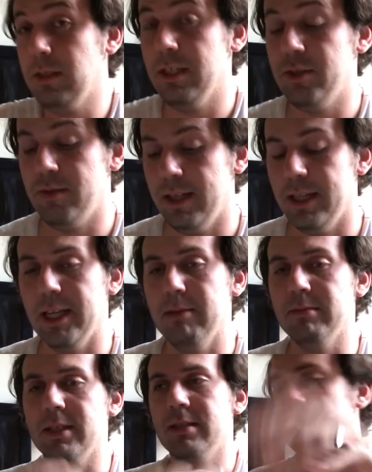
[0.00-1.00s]
I traded
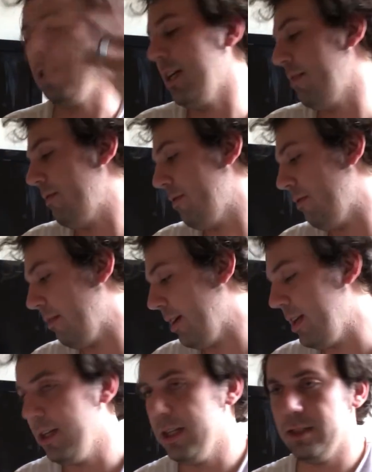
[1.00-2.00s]
games in, got it for
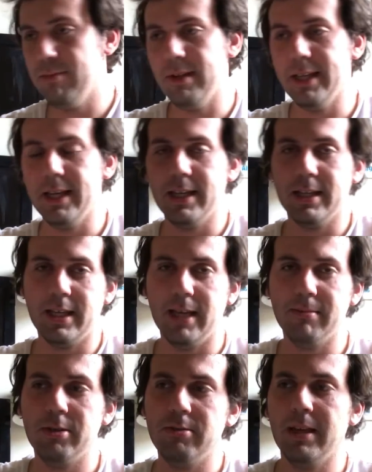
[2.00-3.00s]
free to play
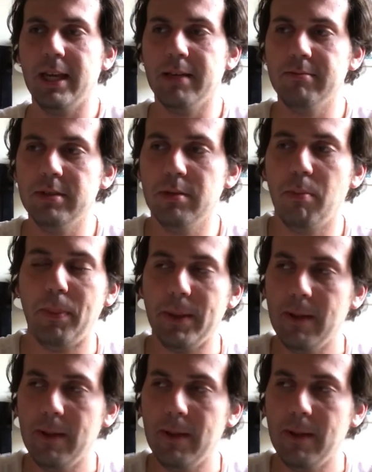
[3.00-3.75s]
GameCube games.